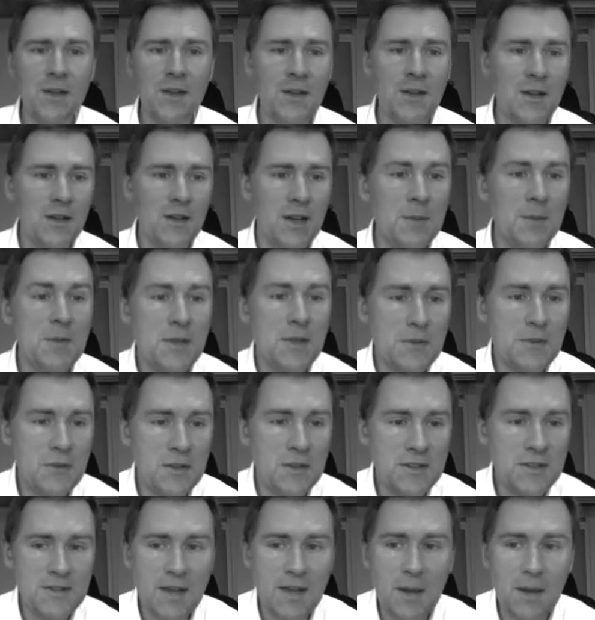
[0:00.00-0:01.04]
Let me give you an
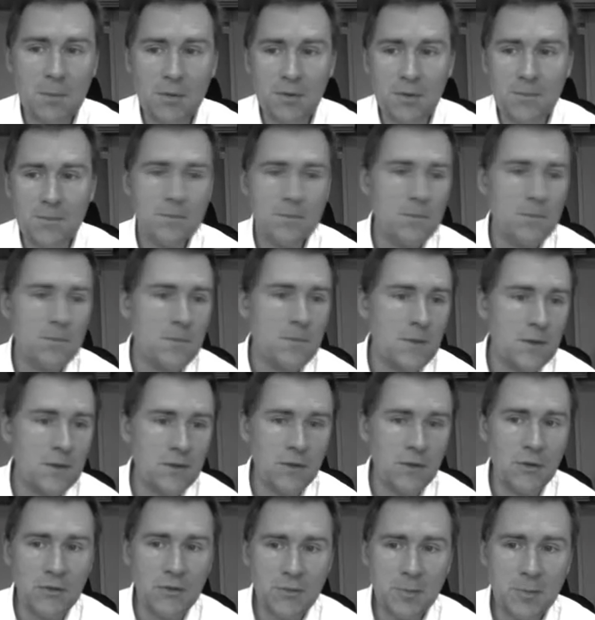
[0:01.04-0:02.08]
example.
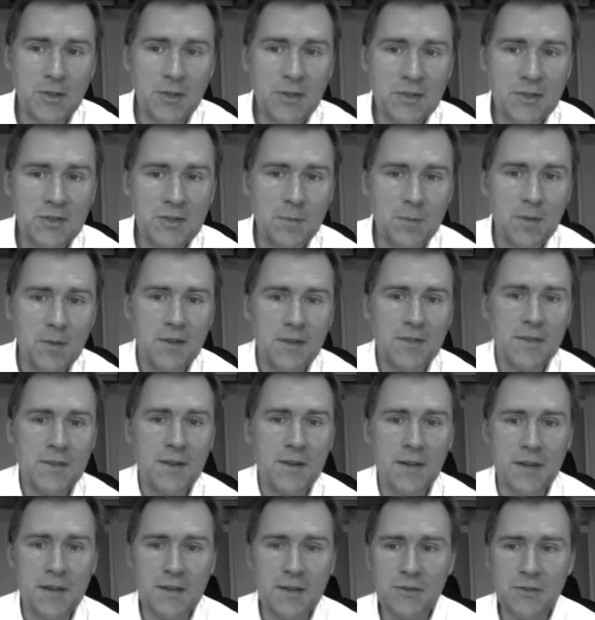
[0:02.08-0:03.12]
So speakers of
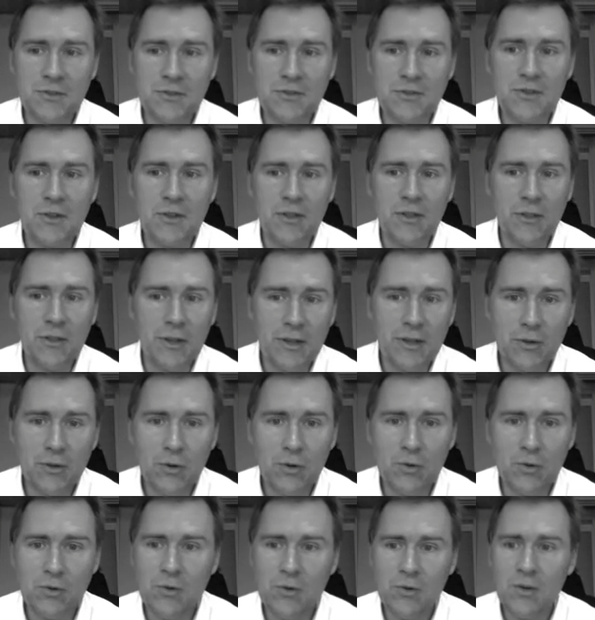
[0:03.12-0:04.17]
present-day English, they
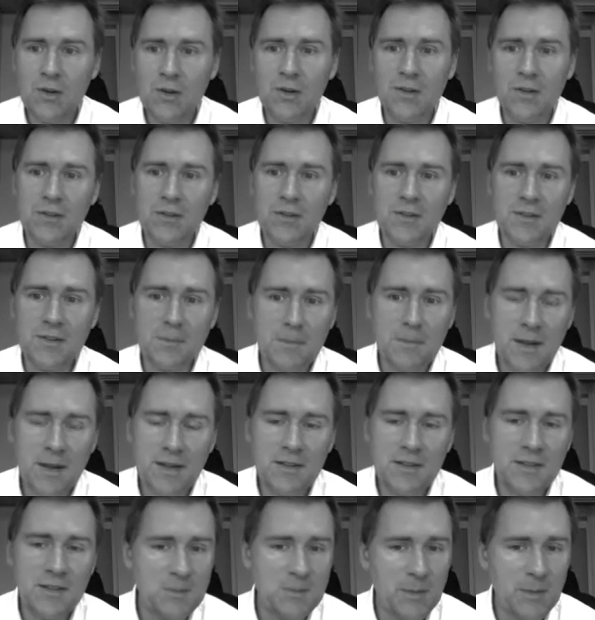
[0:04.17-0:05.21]
know the
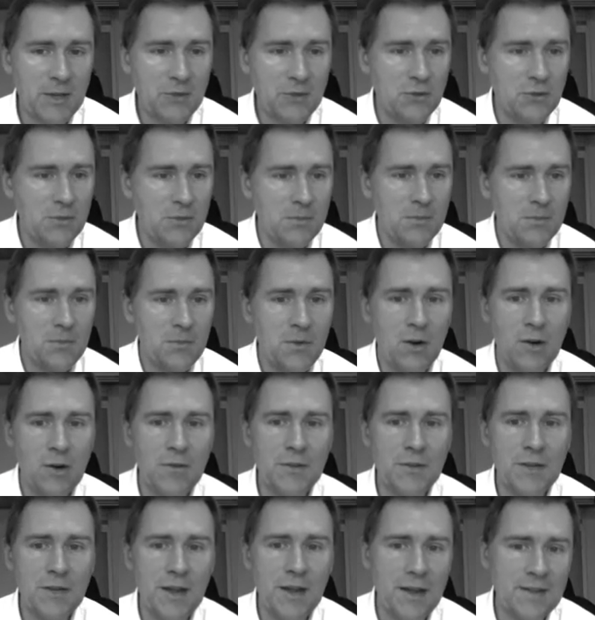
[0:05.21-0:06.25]
semantic spectrum
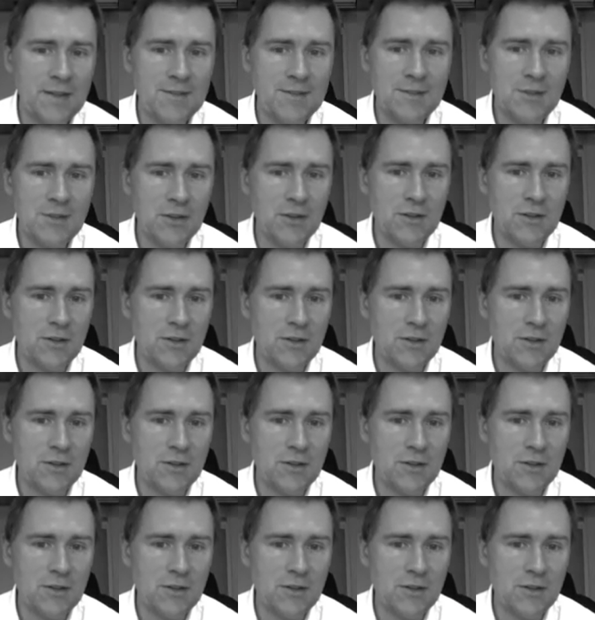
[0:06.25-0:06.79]
of the S genitive